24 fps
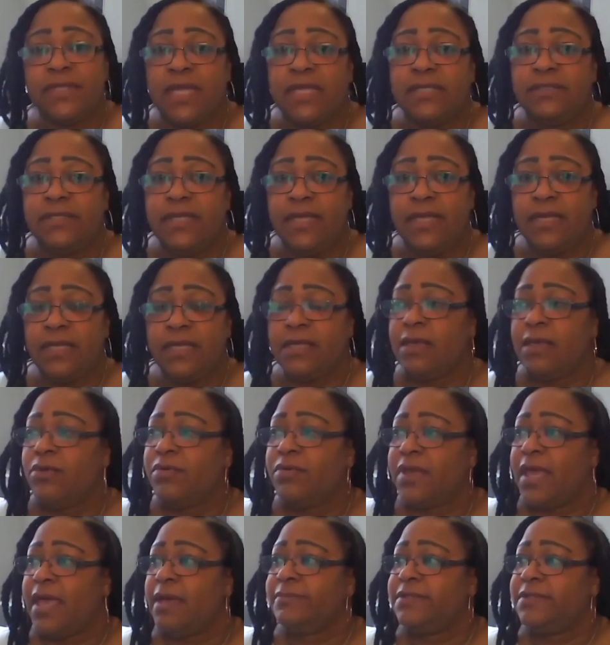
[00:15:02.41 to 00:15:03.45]
Can I say it again?
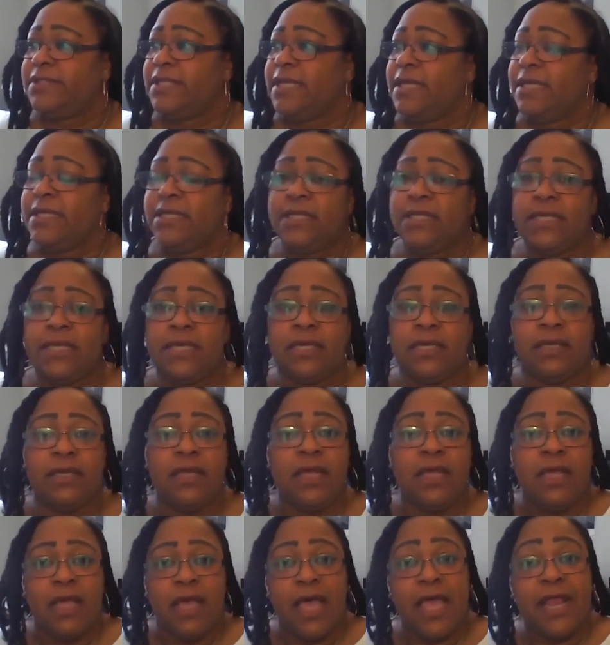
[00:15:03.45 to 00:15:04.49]
Okay, I'm saying it again.
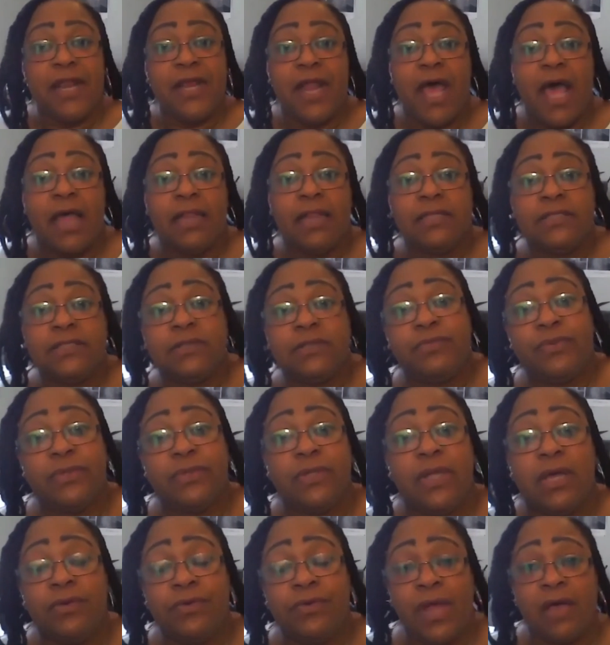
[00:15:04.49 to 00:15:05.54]
A
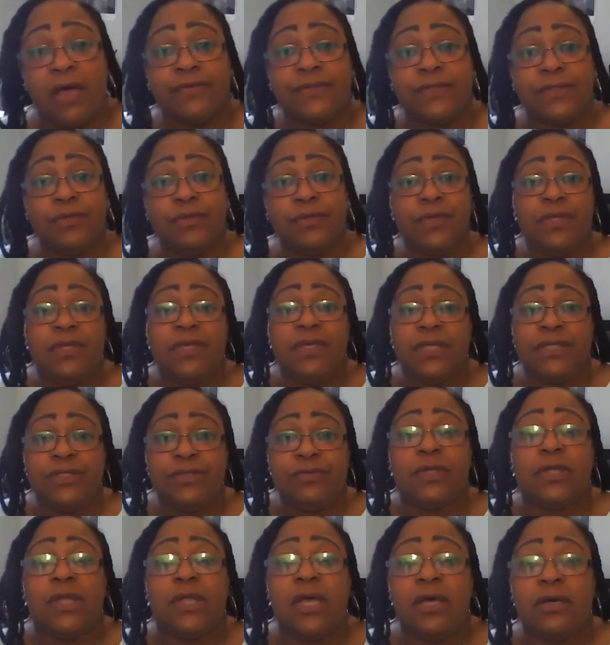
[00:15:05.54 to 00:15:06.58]
knowledgeable loan officer who can get
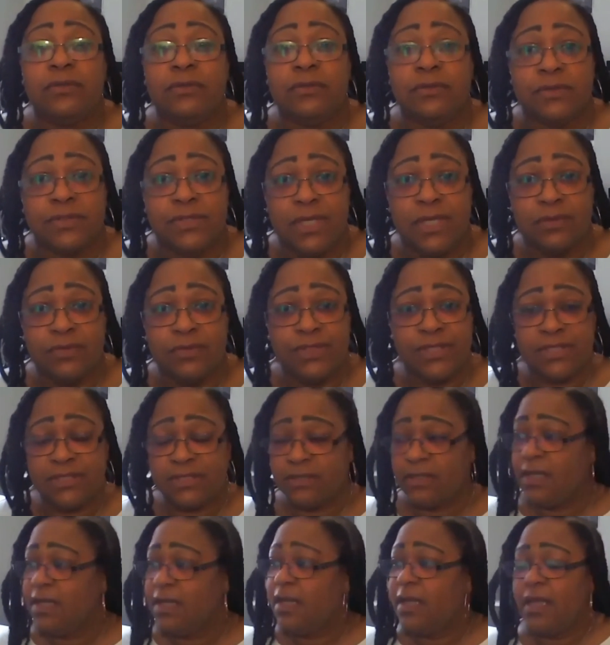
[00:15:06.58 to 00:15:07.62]
you closed. Don't
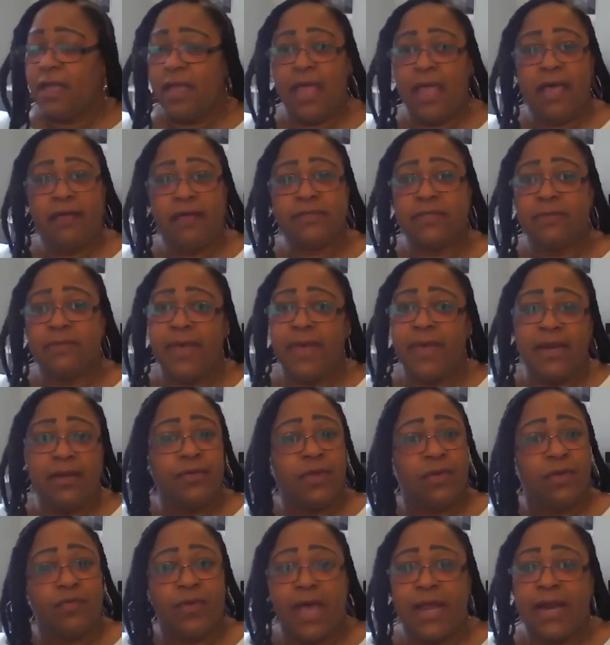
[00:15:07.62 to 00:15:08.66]
just have somebody who
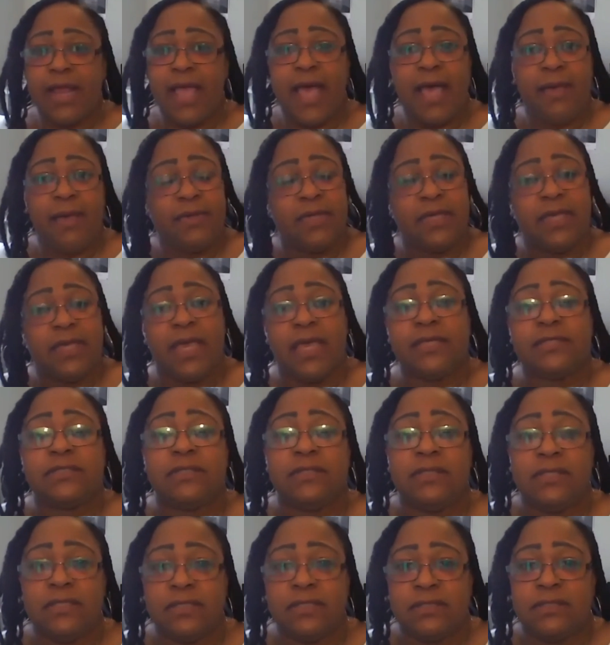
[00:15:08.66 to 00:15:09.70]
can write an
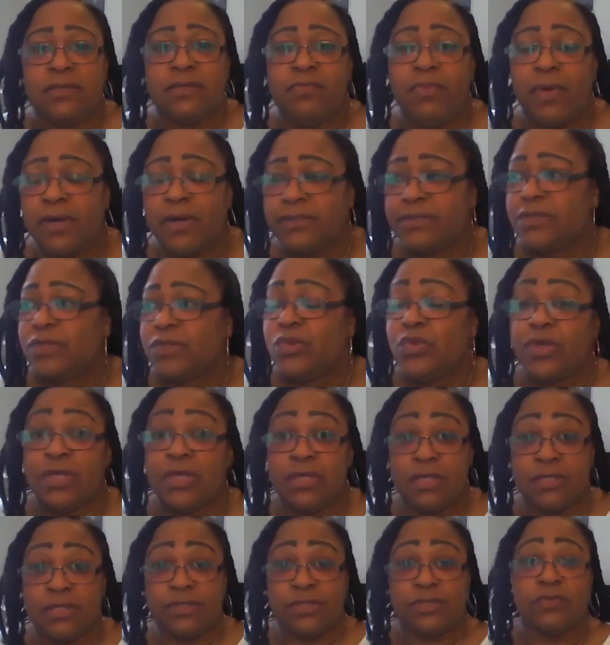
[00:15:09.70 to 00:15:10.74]
application. This is the person who
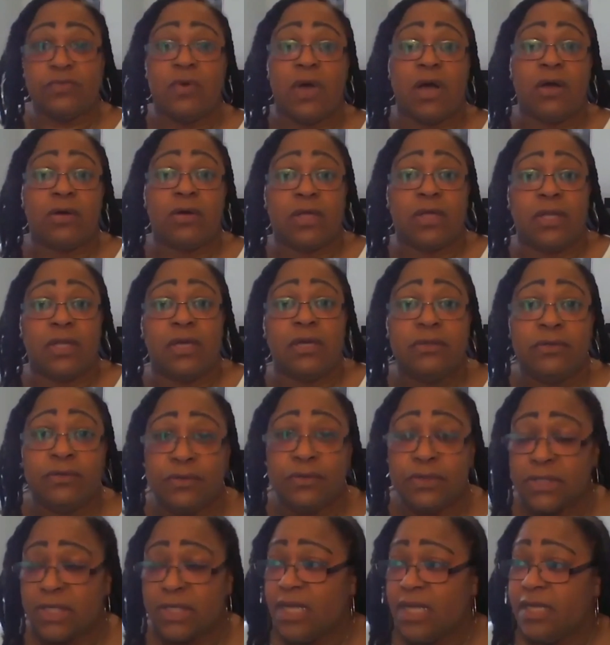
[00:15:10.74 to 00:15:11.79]
can get you all
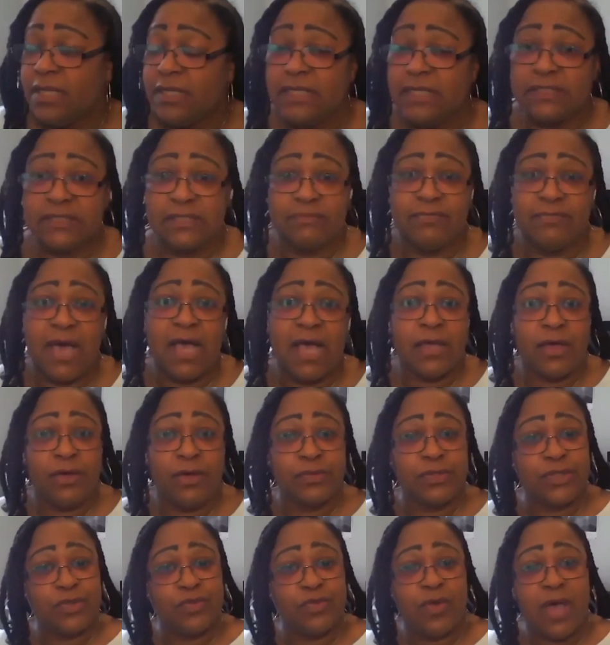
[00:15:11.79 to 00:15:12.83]
closed. This is my
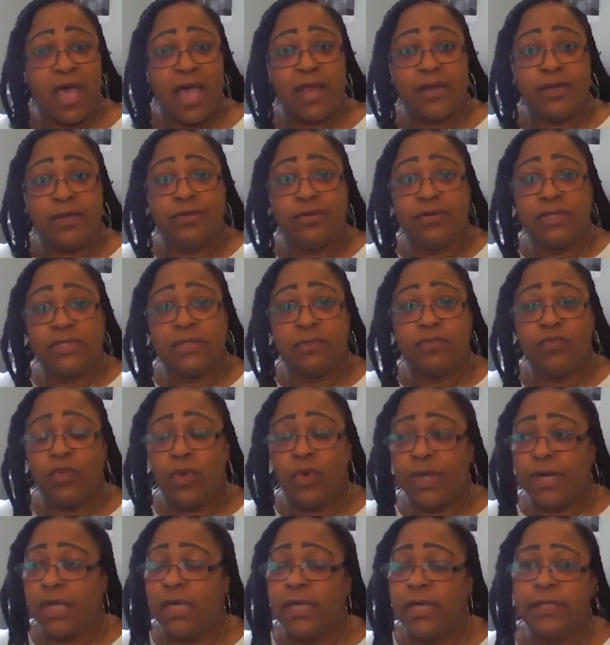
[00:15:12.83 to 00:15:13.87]
go-to. I endorse him
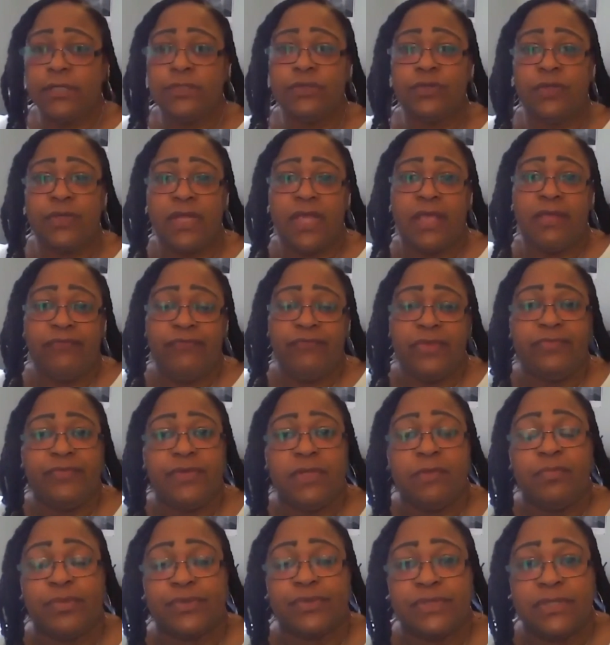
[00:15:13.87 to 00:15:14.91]

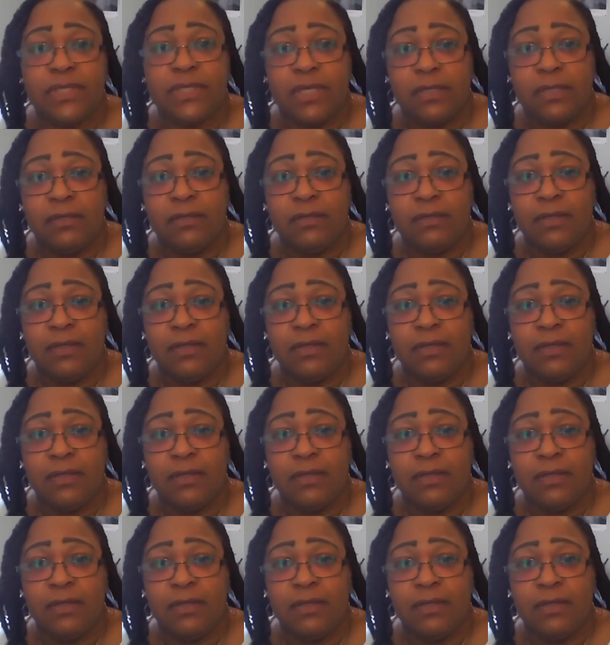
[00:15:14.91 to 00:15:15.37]
150%.